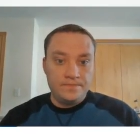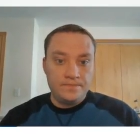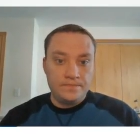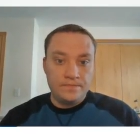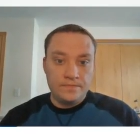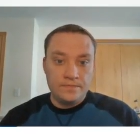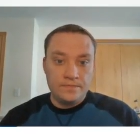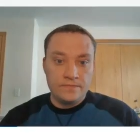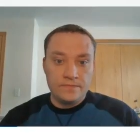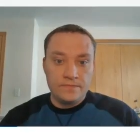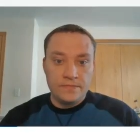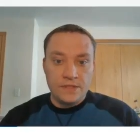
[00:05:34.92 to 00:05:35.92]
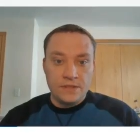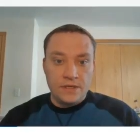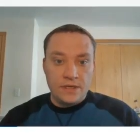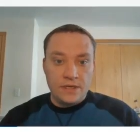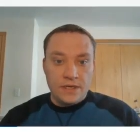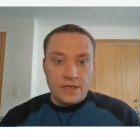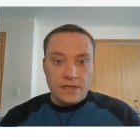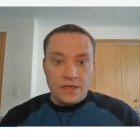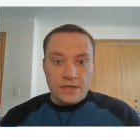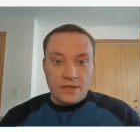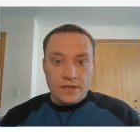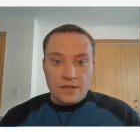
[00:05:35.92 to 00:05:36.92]

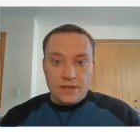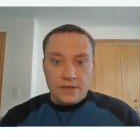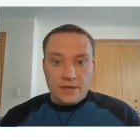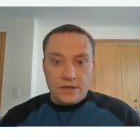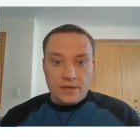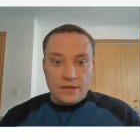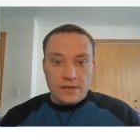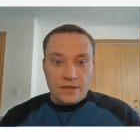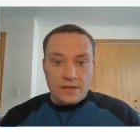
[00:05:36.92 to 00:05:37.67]
Nobody speaks.